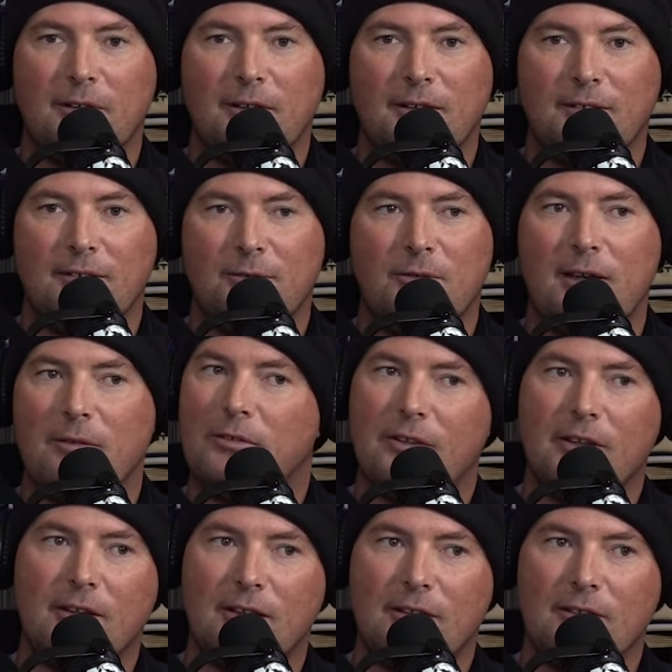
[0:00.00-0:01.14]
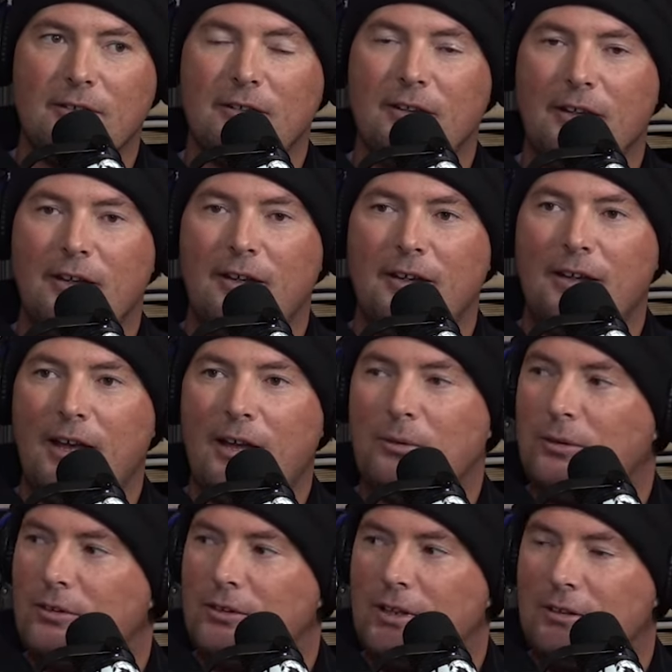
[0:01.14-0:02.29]
Like it's his favorite thing in the hill. and
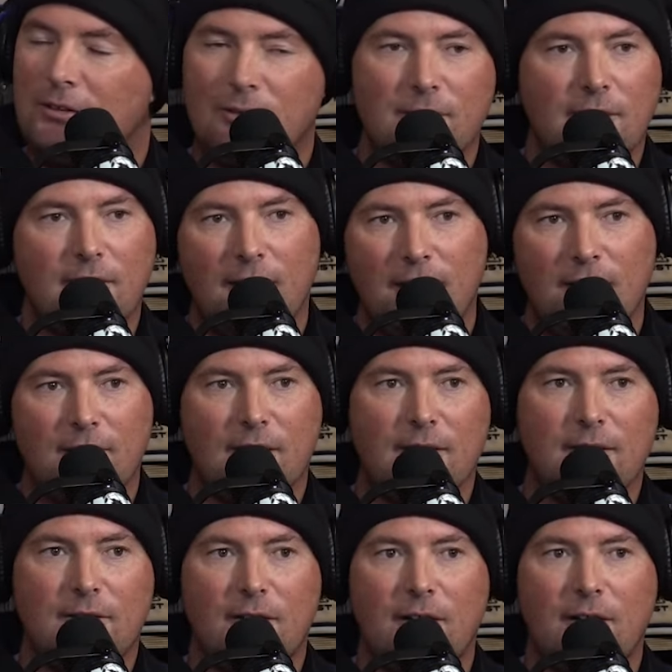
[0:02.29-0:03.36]
all the ski school kids like